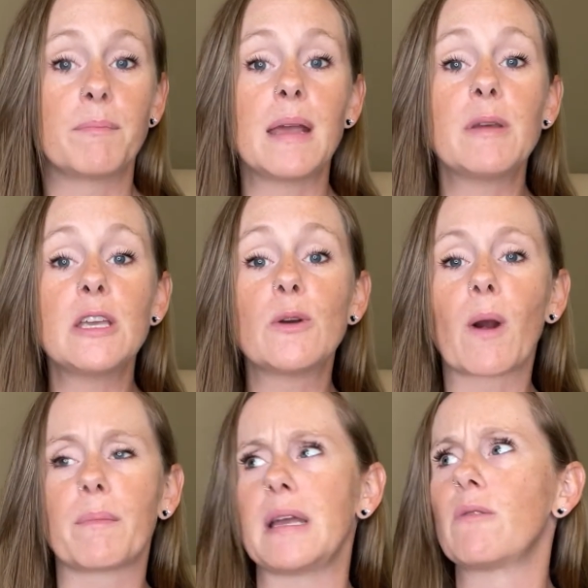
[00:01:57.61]
Maybe you
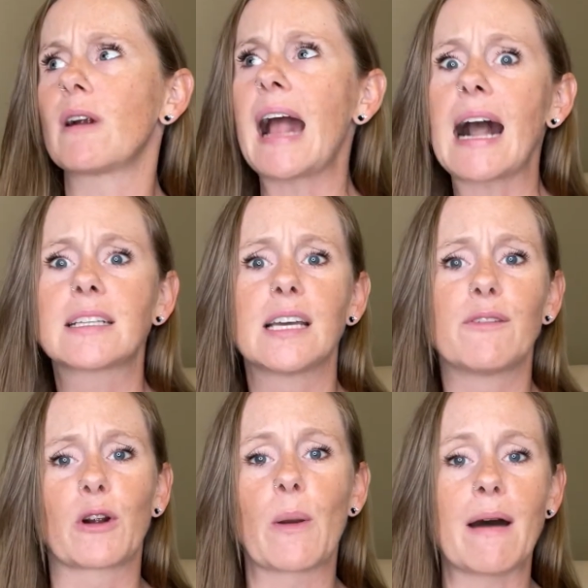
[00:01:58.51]
are being
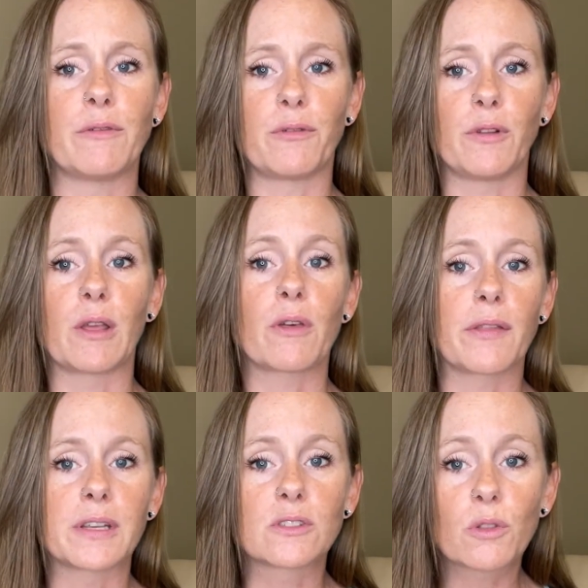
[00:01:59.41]
reactive or you haven't fully
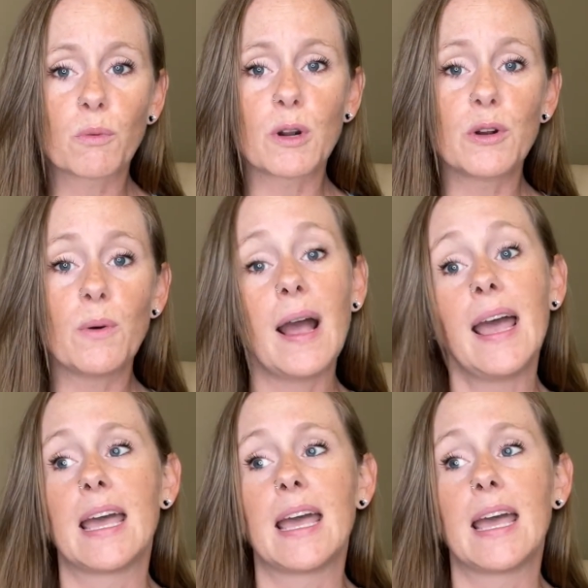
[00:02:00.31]
thought this through.